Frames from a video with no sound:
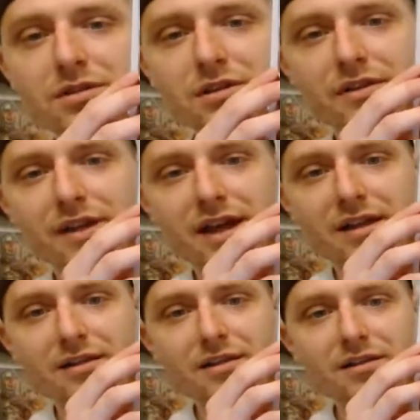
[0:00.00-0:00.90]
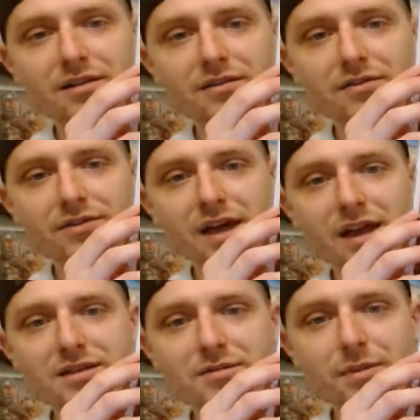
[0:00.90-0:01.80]
Look at that. That
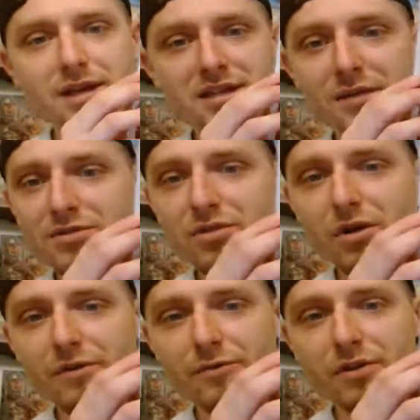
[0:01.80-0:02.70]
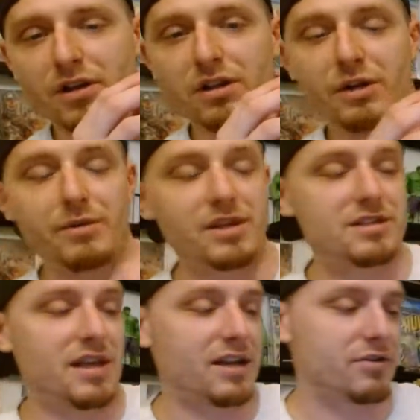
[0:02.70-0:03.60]
is amazing. I'm sorry for the glare, but
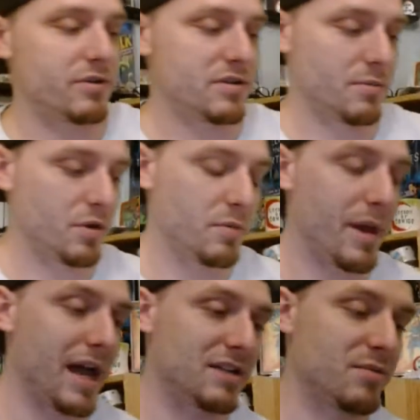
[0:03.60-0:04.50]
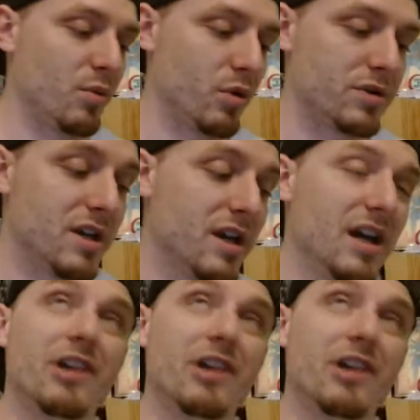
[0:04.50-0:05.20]
these things are in some good bags and boards.